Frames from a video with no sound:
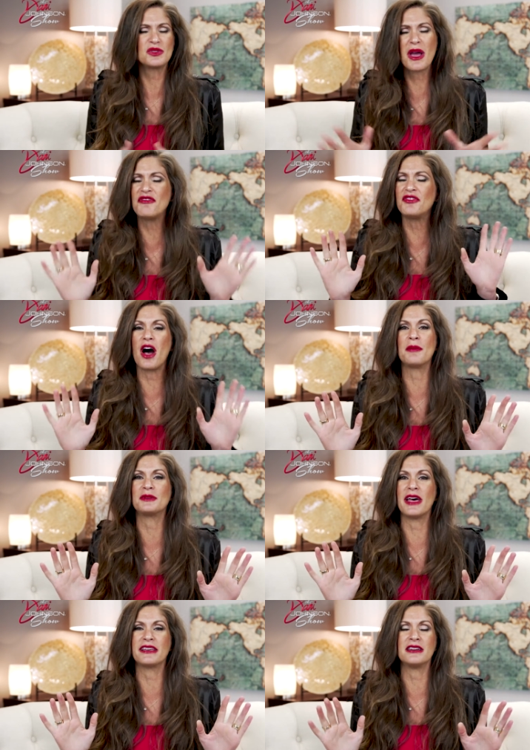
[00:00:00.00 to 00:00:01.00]
So I flopped
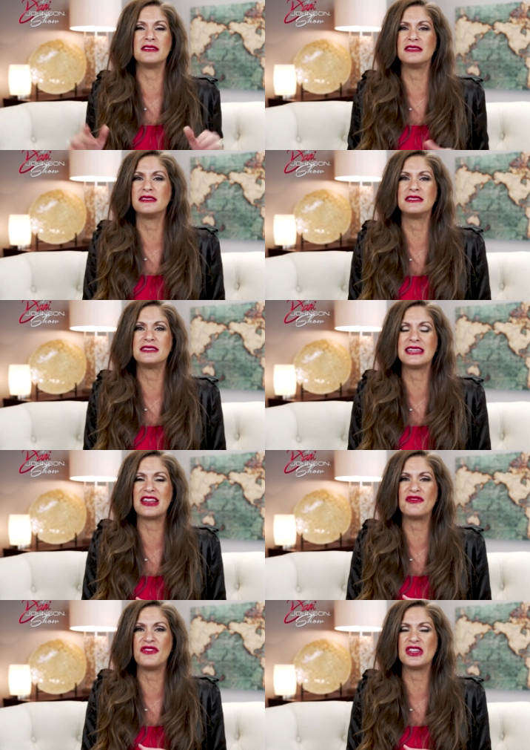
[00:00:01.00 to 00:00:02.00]
like a
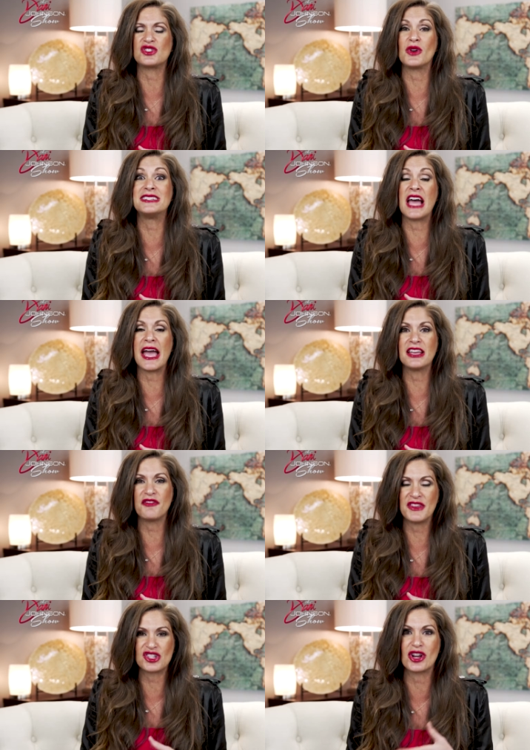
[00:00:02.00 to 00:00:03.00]
dead fish or a
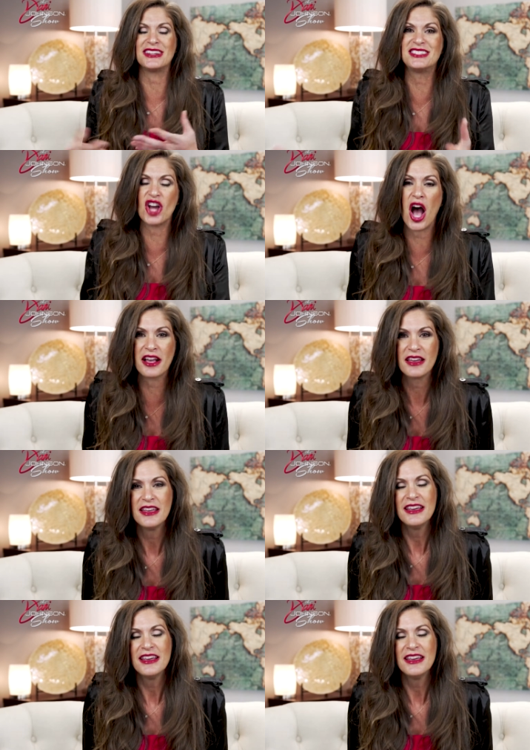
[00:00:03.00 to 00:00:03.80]
dying fish on a dock